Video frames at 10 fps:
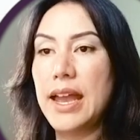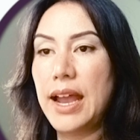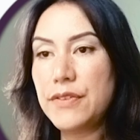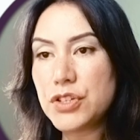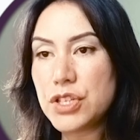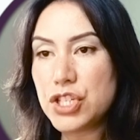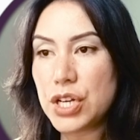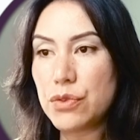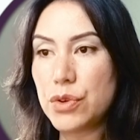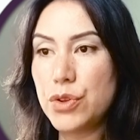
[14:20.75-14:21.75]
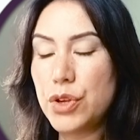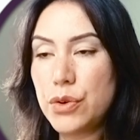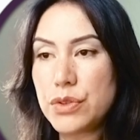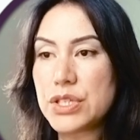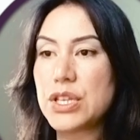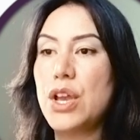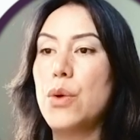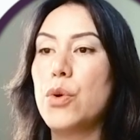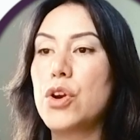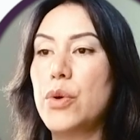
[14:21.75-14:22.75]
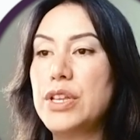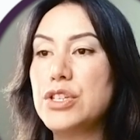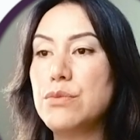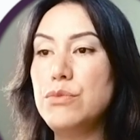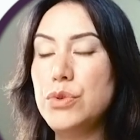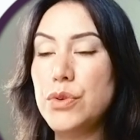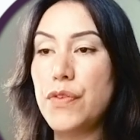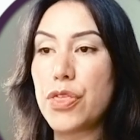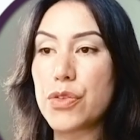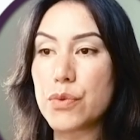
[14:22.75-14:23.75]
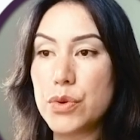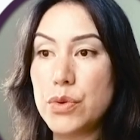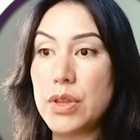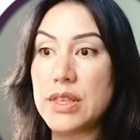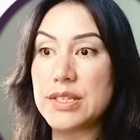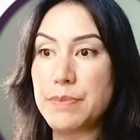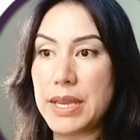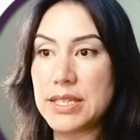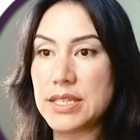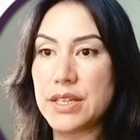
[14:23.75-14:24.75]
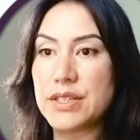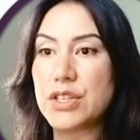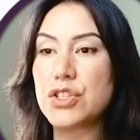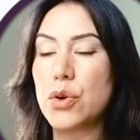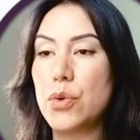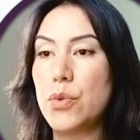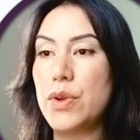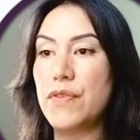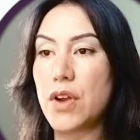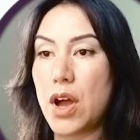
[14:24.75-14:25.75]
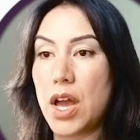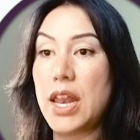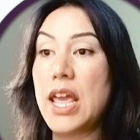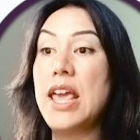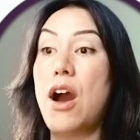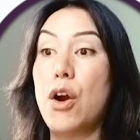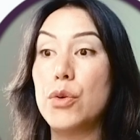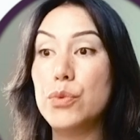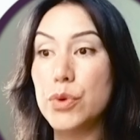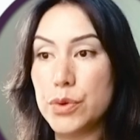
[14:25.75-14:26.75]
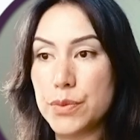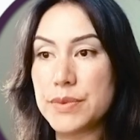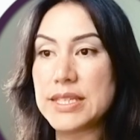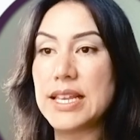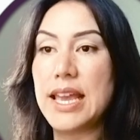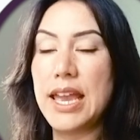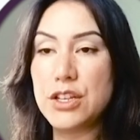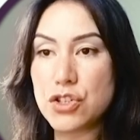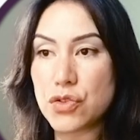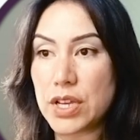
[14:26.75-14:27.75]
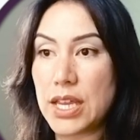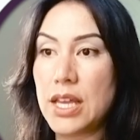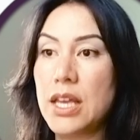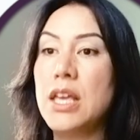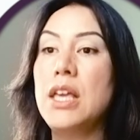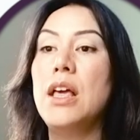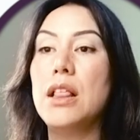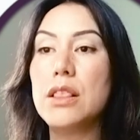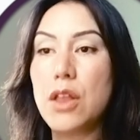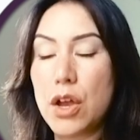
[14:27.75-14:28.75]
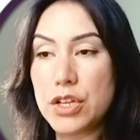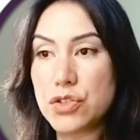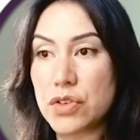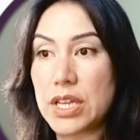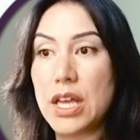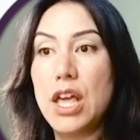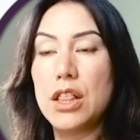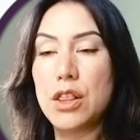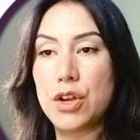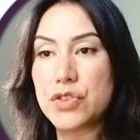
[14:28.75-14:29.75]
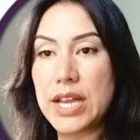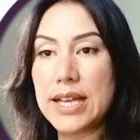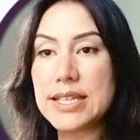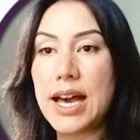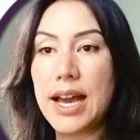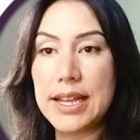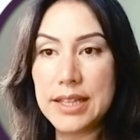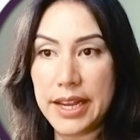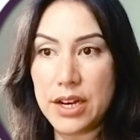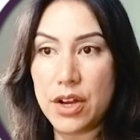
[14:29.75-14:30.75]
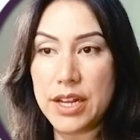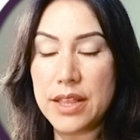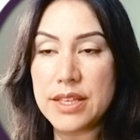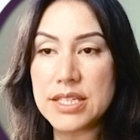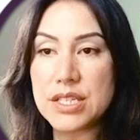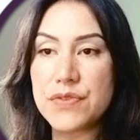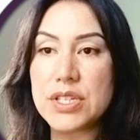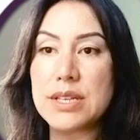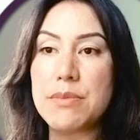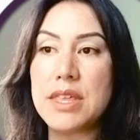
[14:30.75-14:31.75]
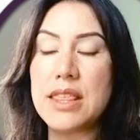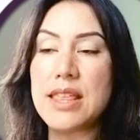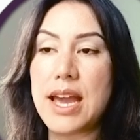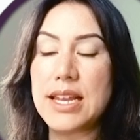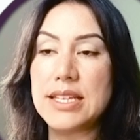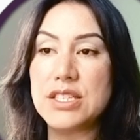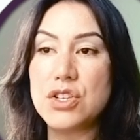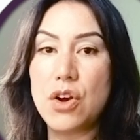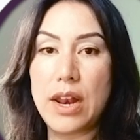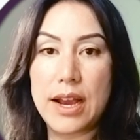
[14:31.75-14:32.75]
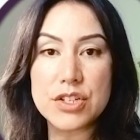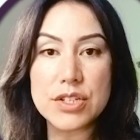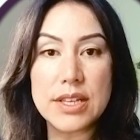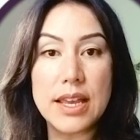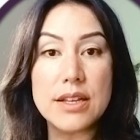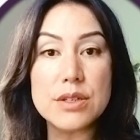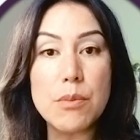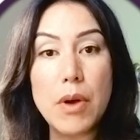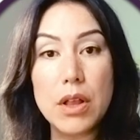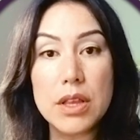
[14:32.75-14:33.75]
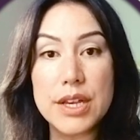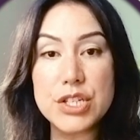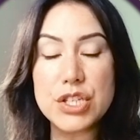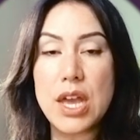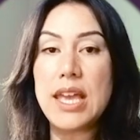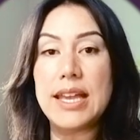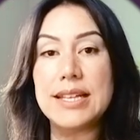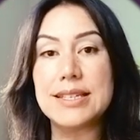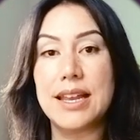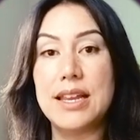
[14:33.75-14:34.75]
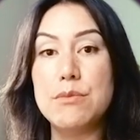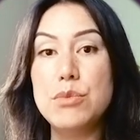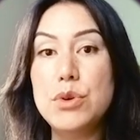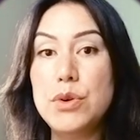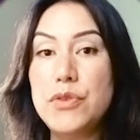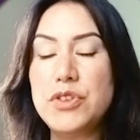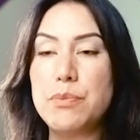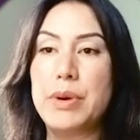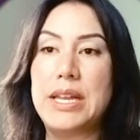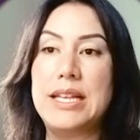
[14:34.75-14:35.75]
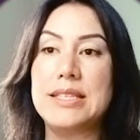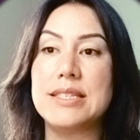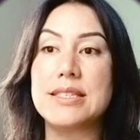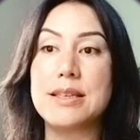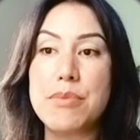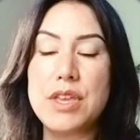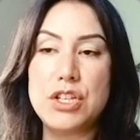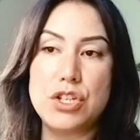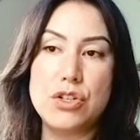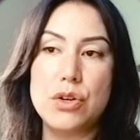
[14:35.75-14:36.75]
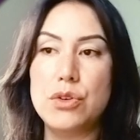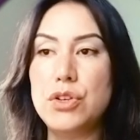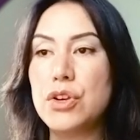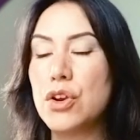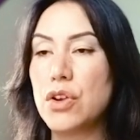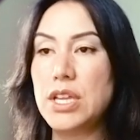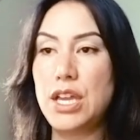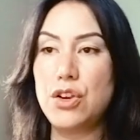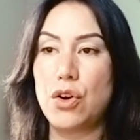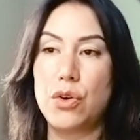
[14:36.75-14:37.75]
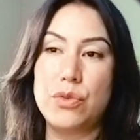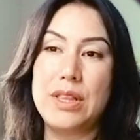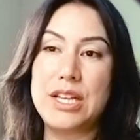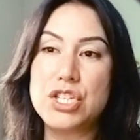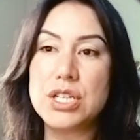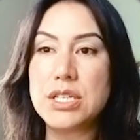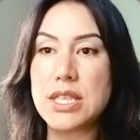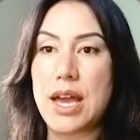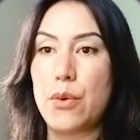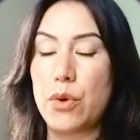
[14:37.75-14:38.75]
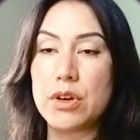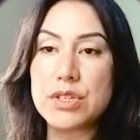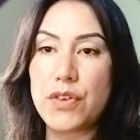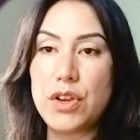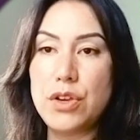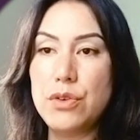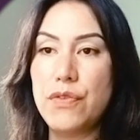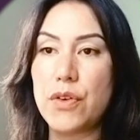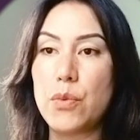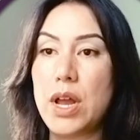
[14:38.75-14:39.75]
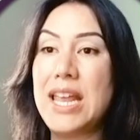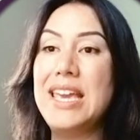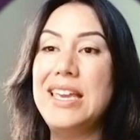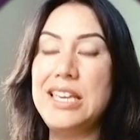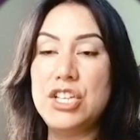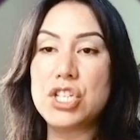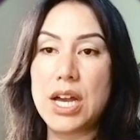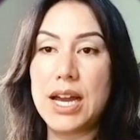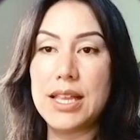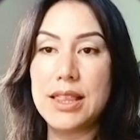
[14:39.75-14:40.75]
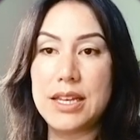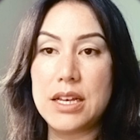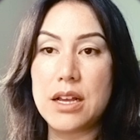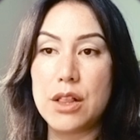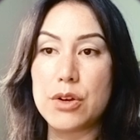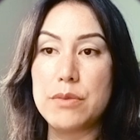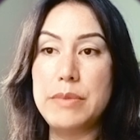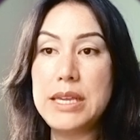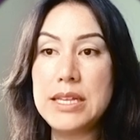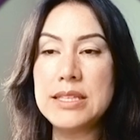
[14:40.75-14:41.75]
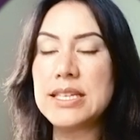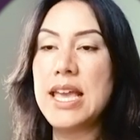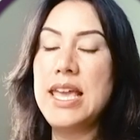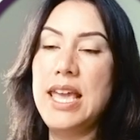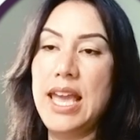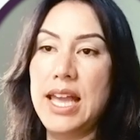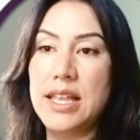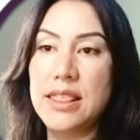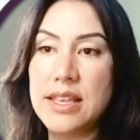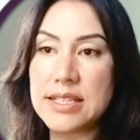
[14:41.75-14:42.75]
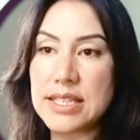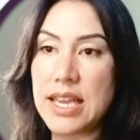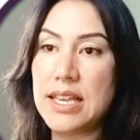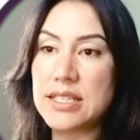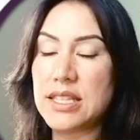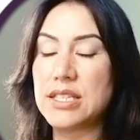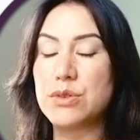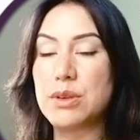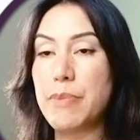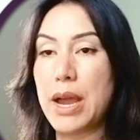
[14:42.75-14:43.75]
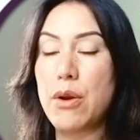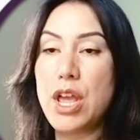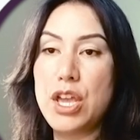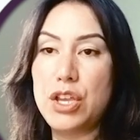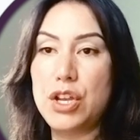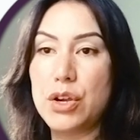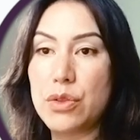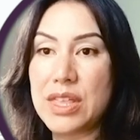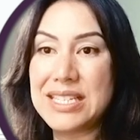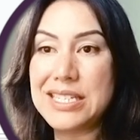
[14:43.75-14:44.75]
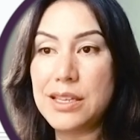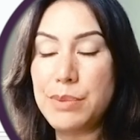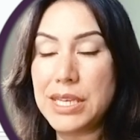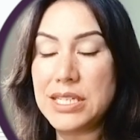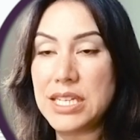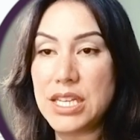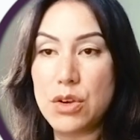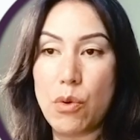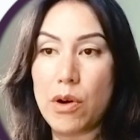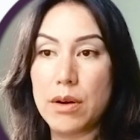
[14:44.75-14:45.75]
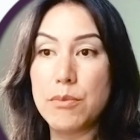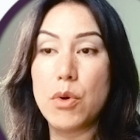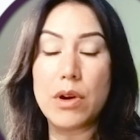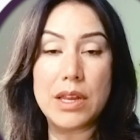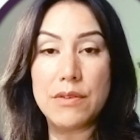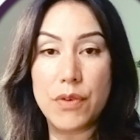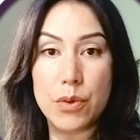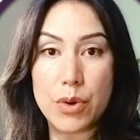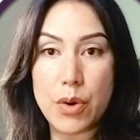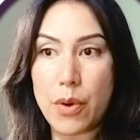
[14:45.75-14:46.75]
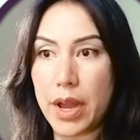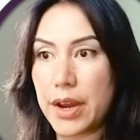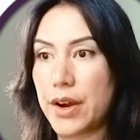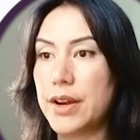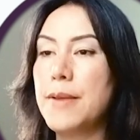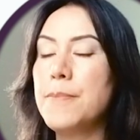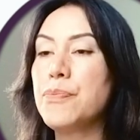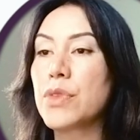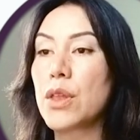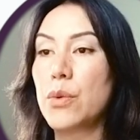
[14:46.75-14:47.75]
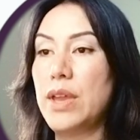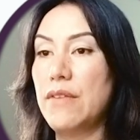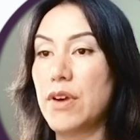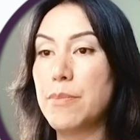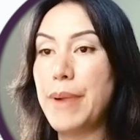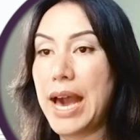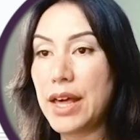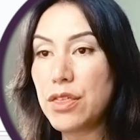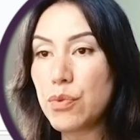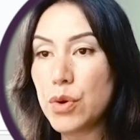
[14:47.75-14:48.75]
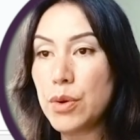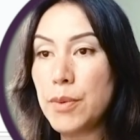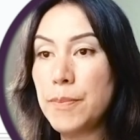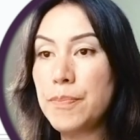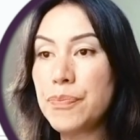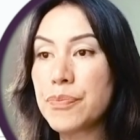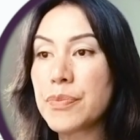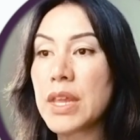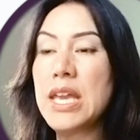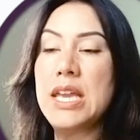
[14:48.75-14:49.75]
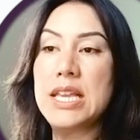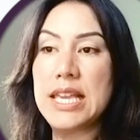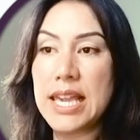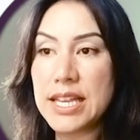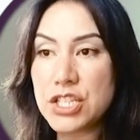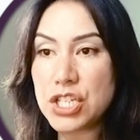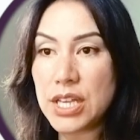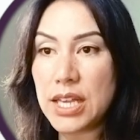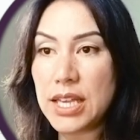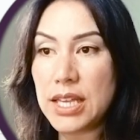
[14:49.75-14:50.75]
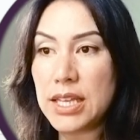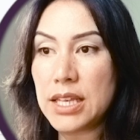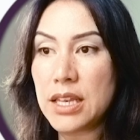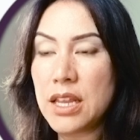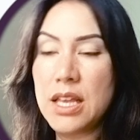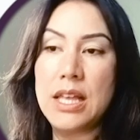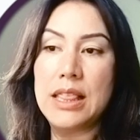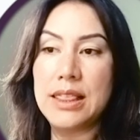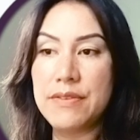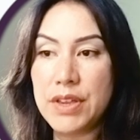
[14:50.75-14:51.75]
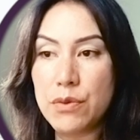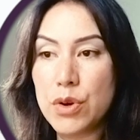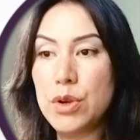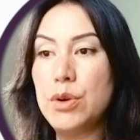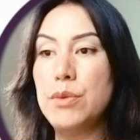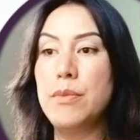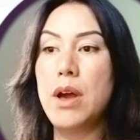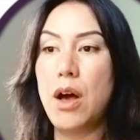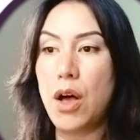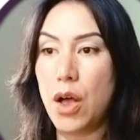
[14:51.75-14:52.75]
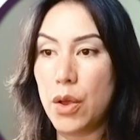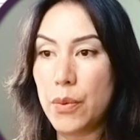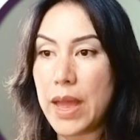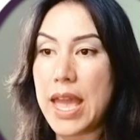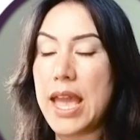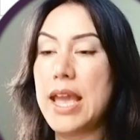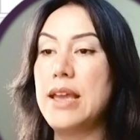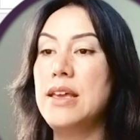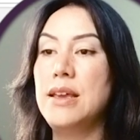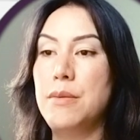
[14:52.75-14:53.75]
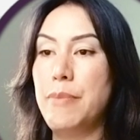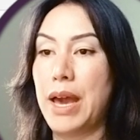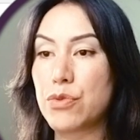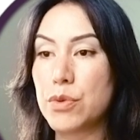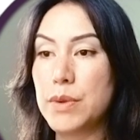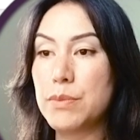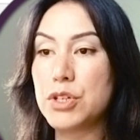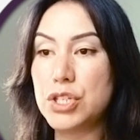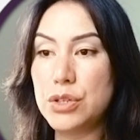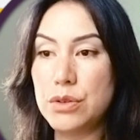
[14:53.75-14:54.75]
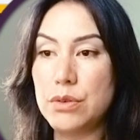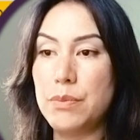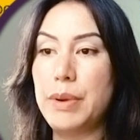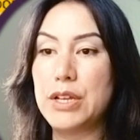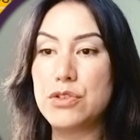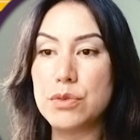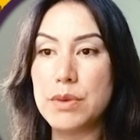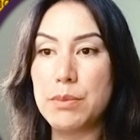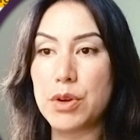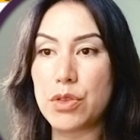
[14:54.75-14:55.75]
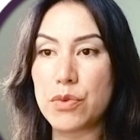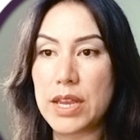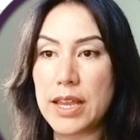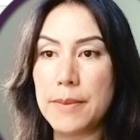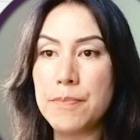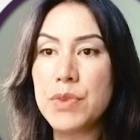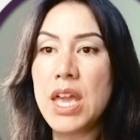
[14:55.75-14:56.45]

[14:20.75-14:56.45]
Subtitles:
After the general notes, we're going to move through the spaces. So we've got our rooms, entry, laundry. Laundry has a highlight on it. This is for something that is not actually getting demolished. It's getting moved, but it's something to note. You can create your own legend that works for you for what each highlighted color means. And in this case, this is about, the TBD or more info required. We have our bathroom, kitchen, living room, hallway, bathroom number 2, bedroom number 3.